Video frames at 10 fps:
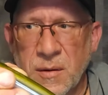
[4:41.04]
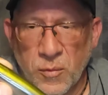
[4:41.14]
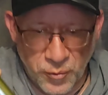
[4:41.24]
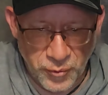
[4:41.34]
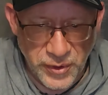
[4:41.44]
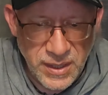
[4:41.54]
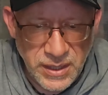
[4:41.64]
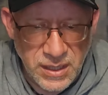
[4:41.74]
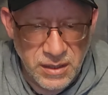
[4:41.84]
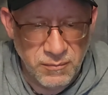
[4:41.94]

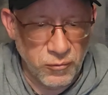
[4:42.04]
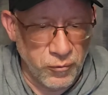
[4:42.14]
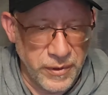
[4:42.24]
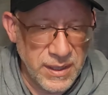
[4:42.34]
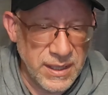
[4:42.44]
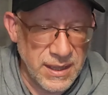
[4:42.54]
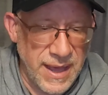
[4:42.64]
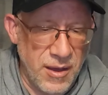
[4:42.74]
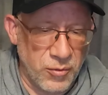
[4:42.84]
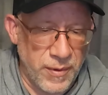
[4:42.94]
Really, really
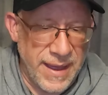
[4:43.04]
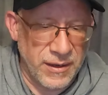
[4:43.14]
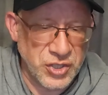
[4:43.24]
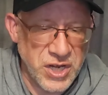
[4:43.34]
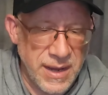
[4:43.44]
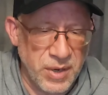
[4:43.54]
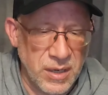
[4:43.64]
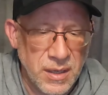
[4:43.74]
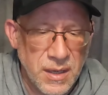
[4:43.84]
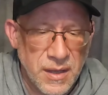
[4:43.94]
loud rattle
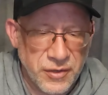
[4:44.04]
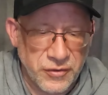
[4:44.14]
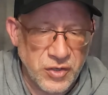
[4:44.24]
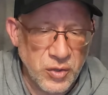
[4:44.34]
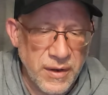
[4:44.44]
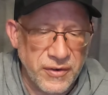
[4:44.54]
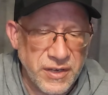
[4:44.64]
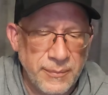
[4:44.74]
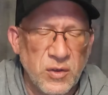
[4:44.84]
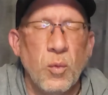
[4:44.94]
chamber. There's two different
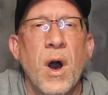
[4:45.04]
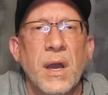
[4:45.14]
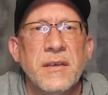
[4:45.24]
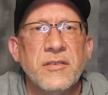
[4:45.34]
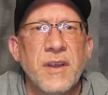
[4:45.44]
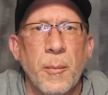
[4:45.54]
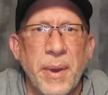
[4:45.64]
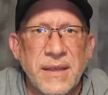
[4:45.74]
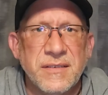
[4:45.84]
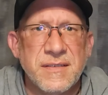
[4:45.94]
types of walking style
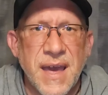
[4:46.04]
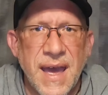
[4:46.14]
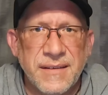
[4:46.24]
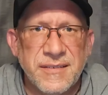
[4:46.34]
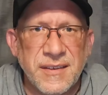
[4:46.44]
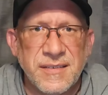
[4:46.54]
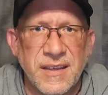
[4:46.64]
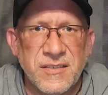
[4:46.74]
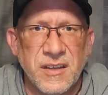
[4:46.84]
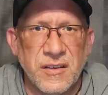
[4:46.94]
baits that 6th
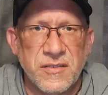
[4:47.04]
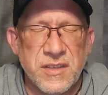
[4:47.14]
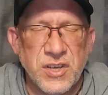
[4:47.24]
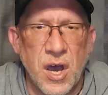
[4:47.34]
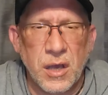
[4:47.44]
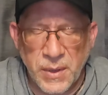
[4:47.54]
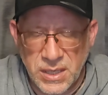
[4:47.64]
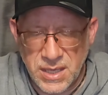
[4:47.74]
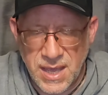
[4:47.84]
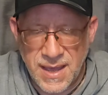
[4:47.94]
Sense does, the
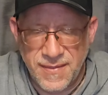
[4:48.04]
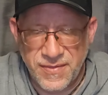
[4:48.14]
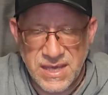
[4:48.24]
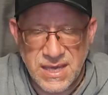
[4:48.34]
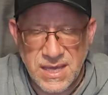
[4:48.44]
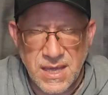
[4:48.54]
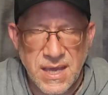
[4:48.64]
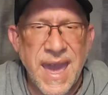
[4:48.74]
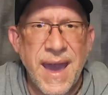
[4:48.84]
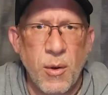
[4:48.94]
Dogma and the
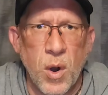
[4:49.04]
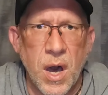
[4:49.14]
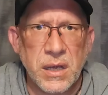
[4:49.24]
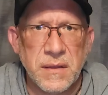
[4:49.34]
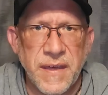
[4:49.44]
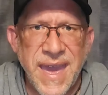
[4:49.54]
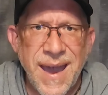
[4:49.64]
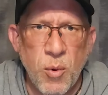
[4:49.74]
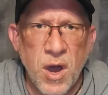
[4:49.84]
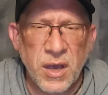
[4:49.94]
Catwalk. The
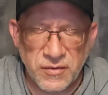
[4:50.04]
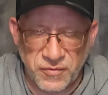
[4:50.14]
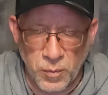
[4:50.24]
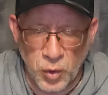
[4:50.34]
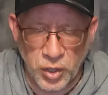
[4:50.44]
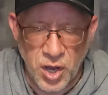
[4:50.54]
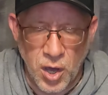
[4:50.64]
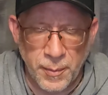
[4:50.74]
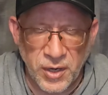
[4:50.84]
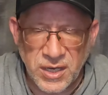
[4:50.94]
Catwalk is for more
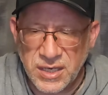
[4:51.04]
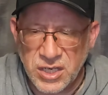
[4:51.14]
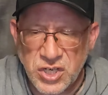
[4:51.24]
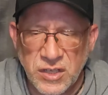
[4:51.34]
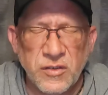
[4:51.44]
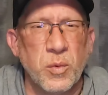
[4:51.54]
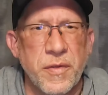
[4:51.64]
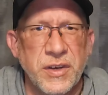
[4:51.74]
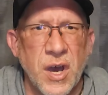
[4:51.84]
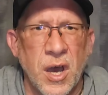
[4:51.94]
calmer conditions, where
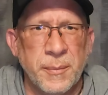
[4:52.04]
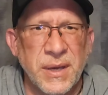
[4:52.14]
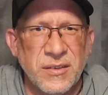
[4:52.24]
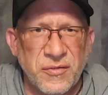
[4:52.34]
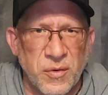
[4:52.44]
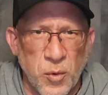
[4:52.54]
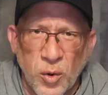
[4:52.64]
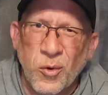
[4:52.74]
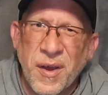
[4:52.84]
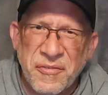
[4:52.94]
the Dogma is for
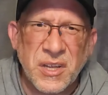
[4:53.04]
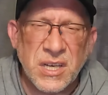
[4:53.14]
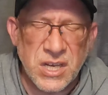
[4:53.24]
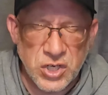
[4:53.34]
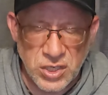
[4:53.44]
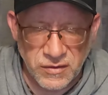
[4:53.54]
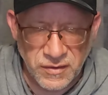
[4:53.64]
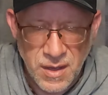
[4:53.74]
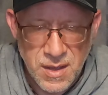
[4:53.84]
more rougher conditions.